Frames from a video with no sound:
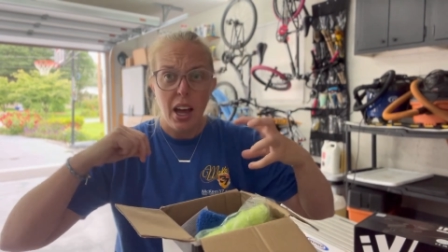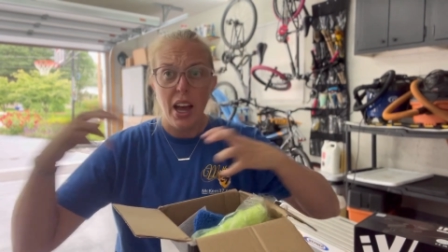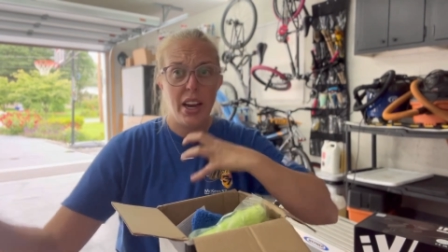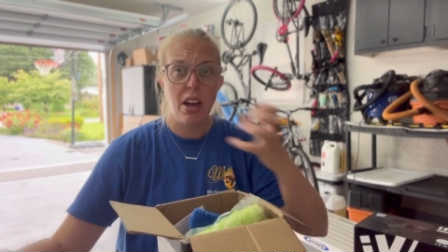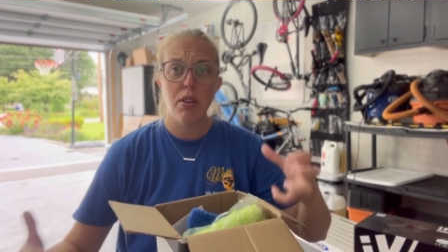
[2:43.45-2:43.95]

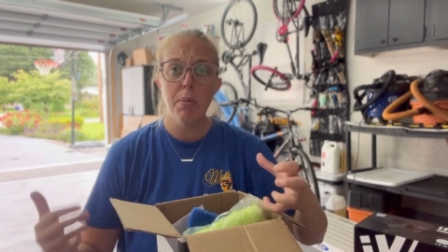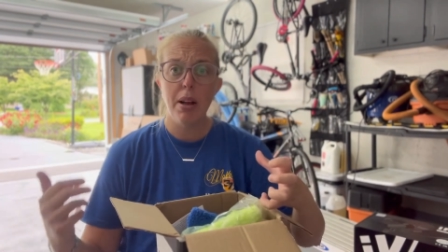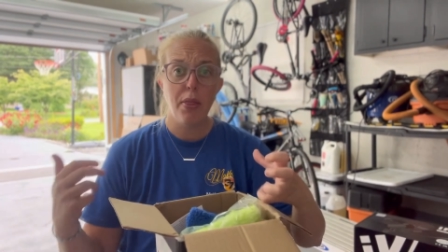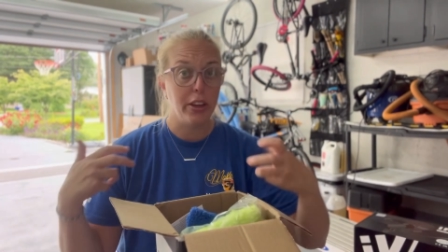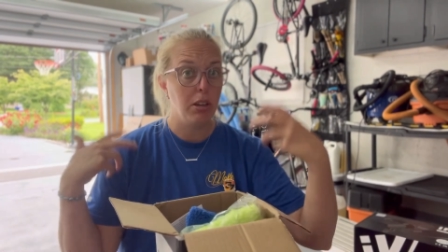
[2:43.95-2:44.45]
And every
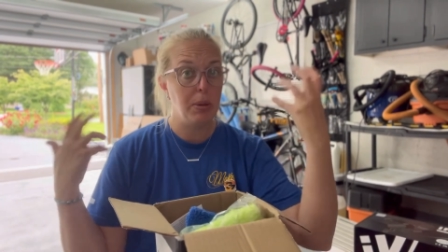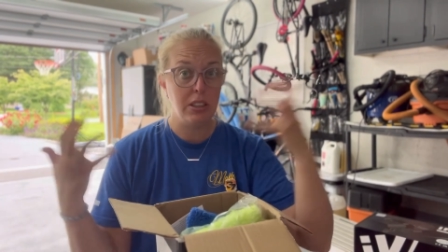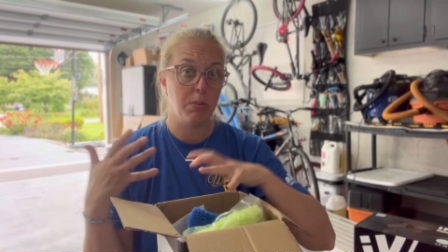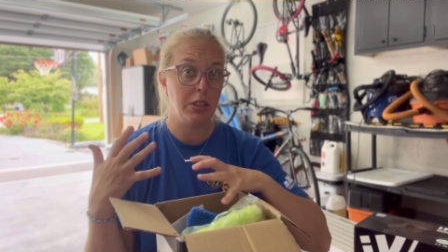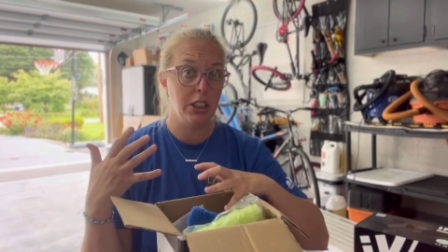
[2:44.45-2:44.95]
month it could be
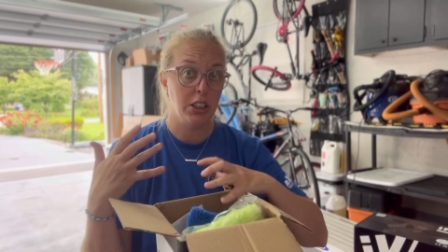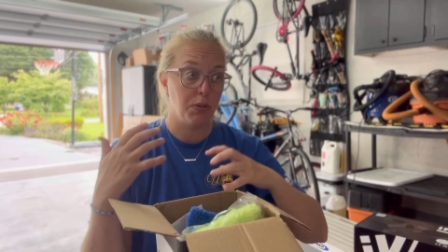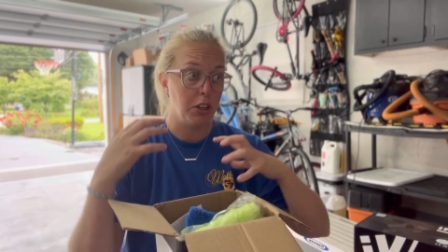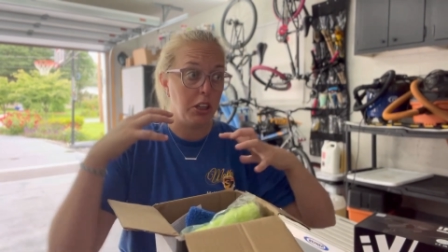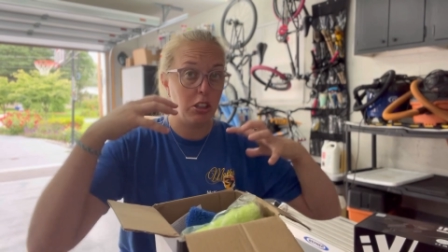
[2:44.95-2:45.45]
something
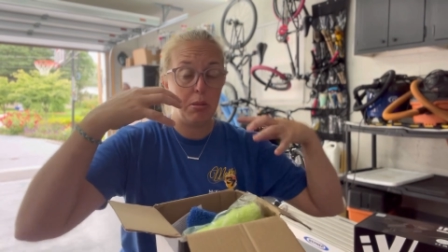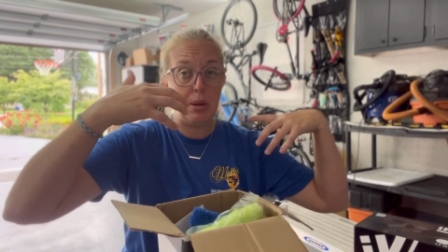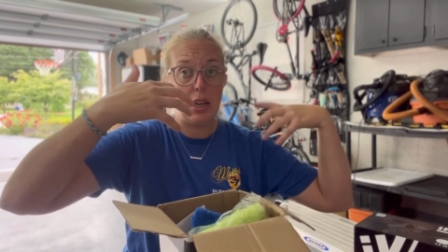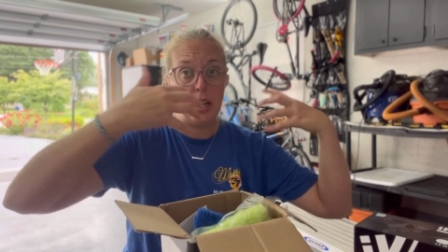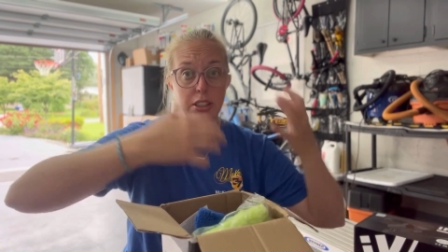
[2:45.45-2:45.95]
different. It could
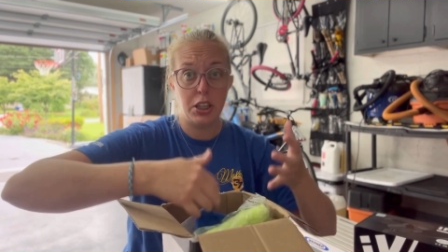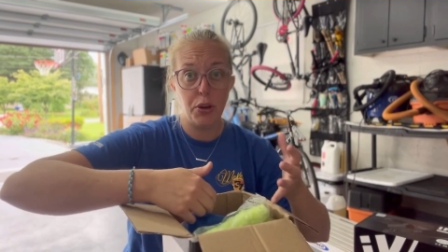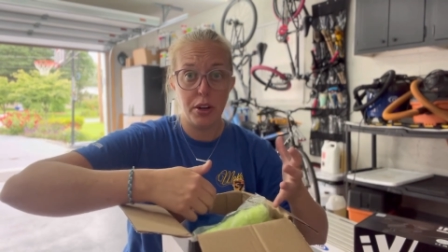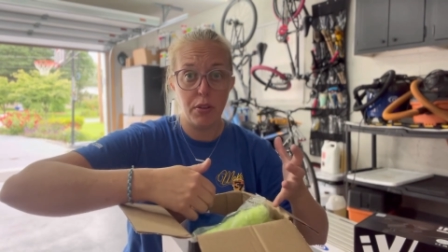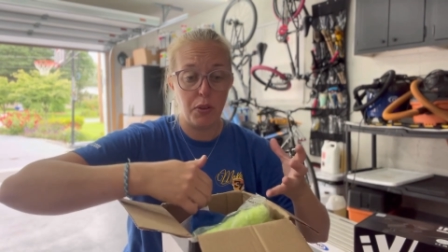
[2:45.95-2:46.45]
be
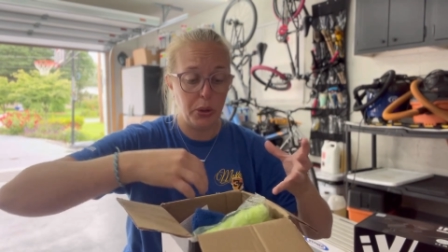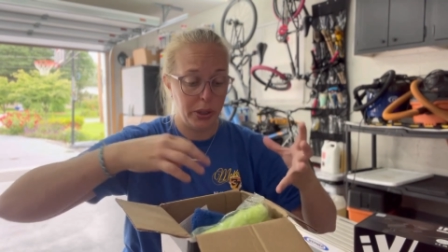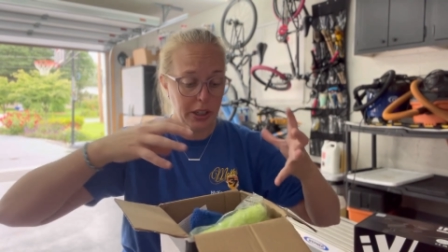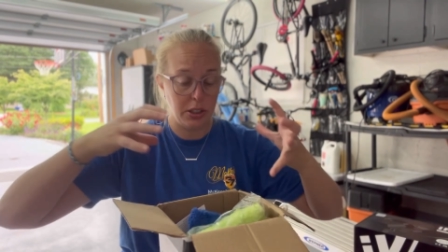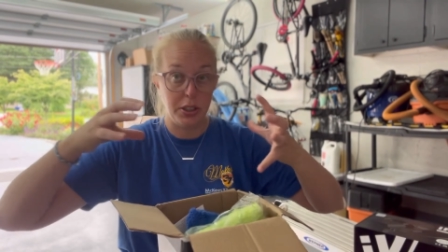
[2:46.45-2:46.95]
interior
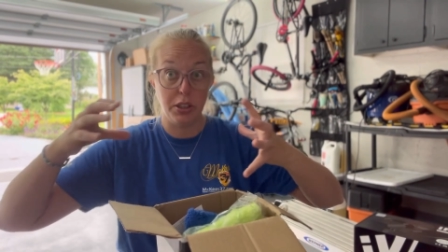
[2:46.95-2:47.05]
focused.